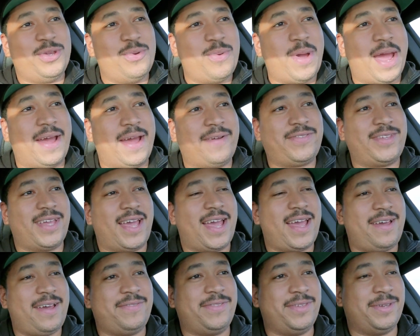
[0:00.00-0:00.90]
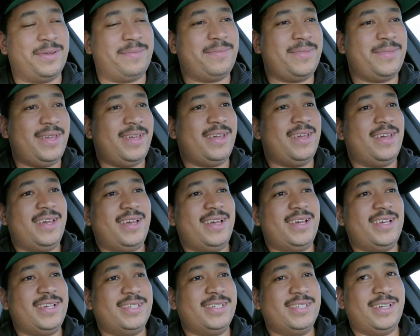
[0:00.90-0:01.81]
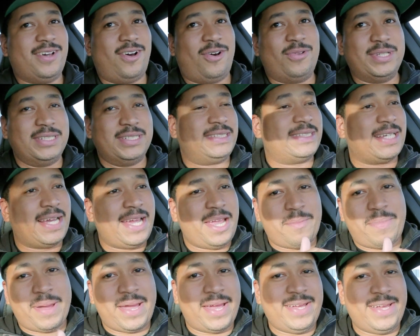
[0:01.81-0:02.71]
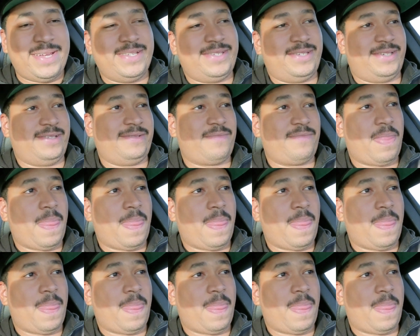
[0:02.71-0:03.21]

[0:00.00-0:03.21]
You have to have them on the same page,